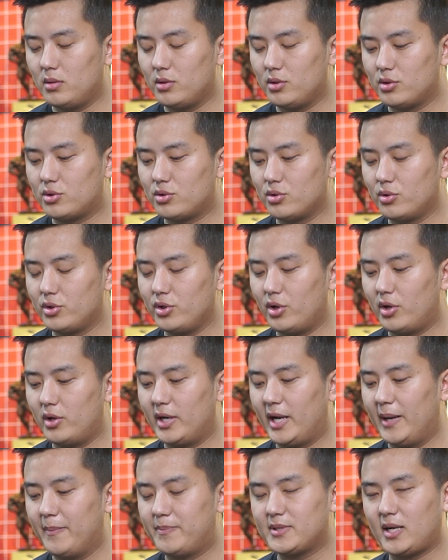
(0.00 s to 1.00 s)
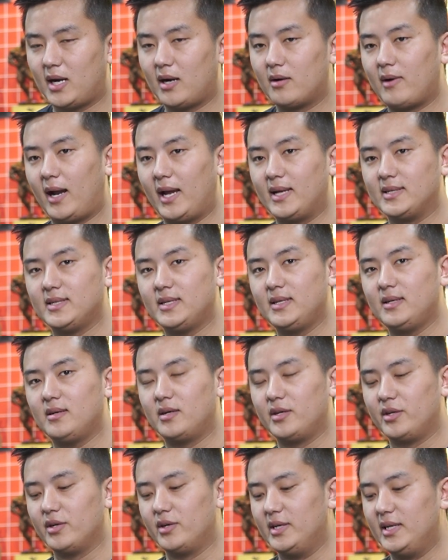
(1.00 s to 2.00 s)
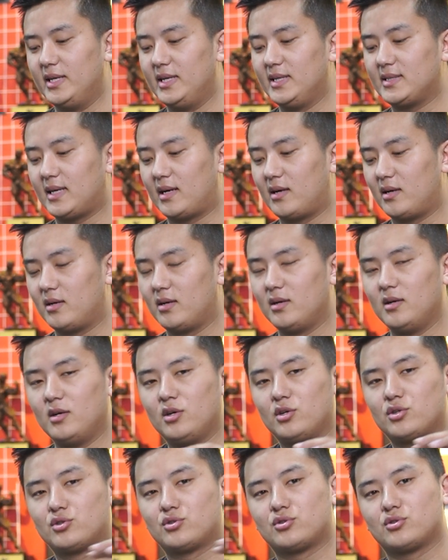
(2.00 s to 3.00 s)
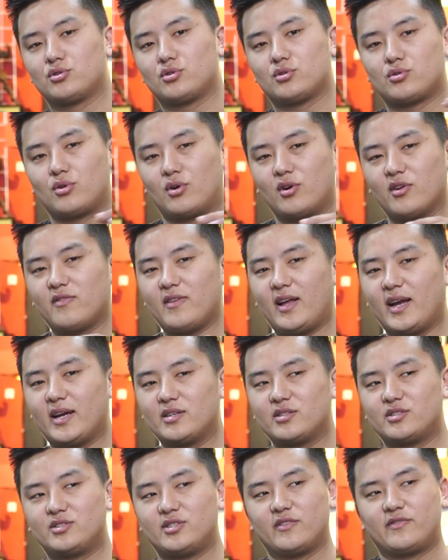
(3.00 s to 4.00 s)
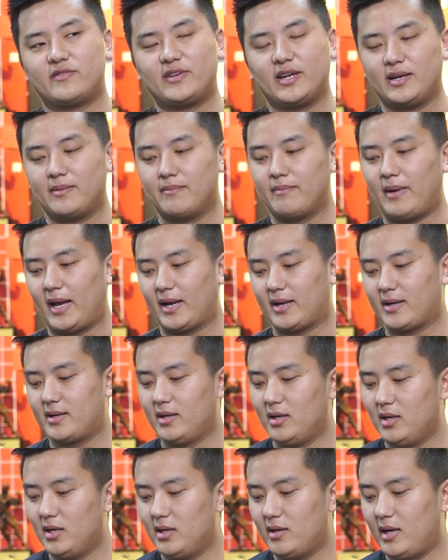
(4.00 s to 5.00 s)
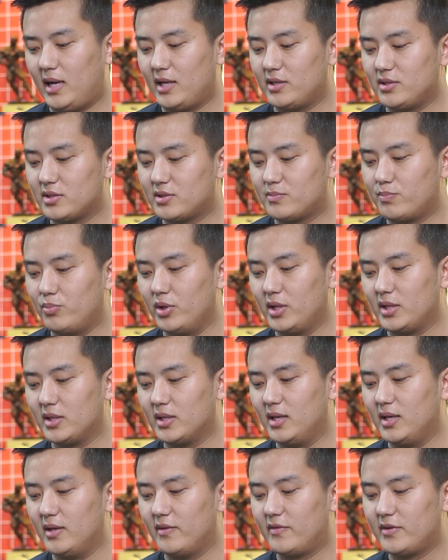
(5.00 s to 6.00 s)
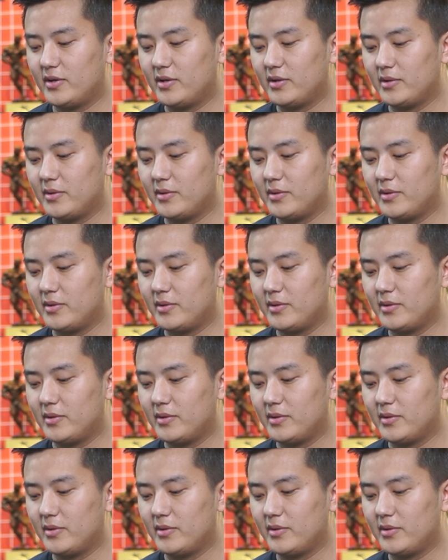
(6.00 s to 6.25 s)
so your hips are rising and your knees are sort of like drifting back as you're pulling the lift.